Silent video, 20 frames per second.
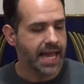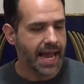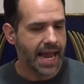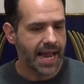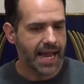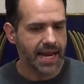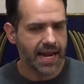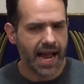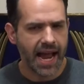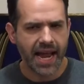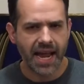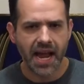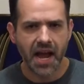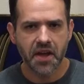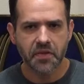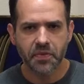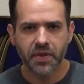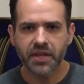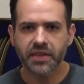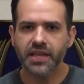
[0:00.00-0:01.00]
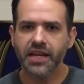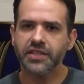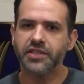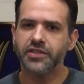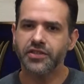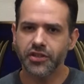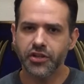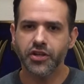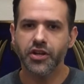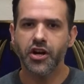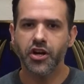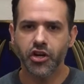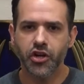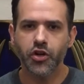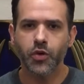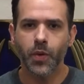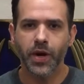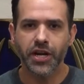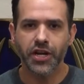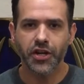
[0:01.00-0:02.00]
And I think that's a
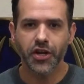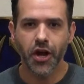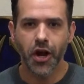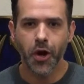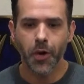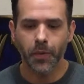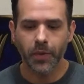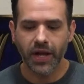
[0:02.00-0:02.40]
good way to go.